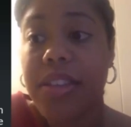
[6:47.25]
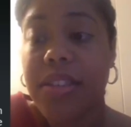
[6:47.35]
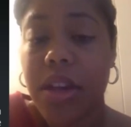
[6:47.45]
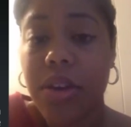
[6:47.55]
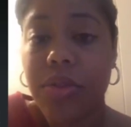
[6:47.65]

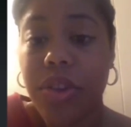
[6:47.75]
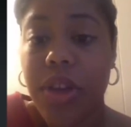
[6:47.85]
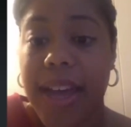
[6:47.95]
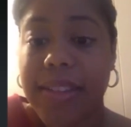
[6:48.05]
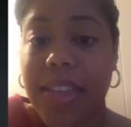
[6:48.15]
So you
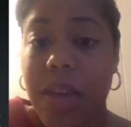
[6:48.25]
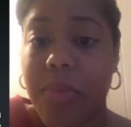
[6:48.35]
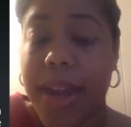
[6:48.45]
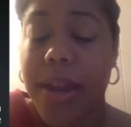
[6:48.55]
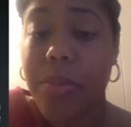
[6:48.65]
guys
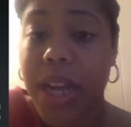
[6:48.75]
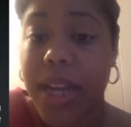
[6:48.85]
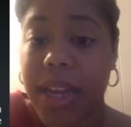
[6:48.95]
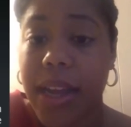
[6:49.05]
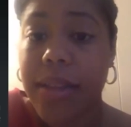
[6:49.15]
keep that in
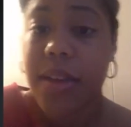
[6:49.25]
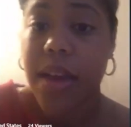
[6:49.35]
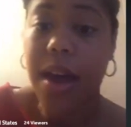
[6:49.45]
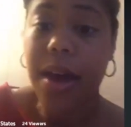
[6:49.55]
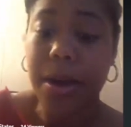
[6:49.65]
mind
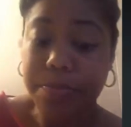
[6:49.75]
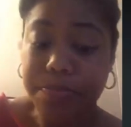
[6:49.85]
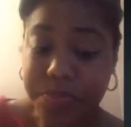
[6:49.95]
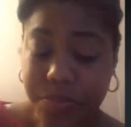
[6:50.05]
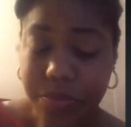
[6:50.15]

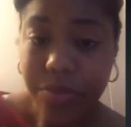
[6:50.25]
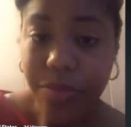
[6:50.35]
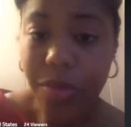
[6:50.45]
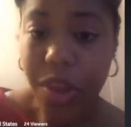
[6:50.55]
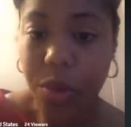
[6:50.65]

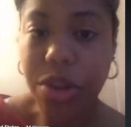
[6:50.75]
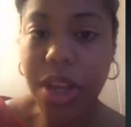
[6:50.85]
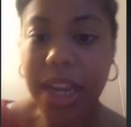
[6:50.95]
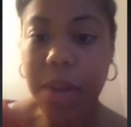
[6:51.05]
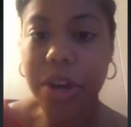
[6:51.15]
when you're
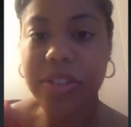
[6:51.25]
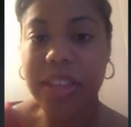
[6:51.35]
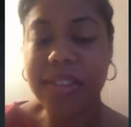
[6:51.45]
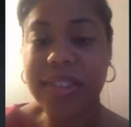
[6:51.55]
looking at purchasing.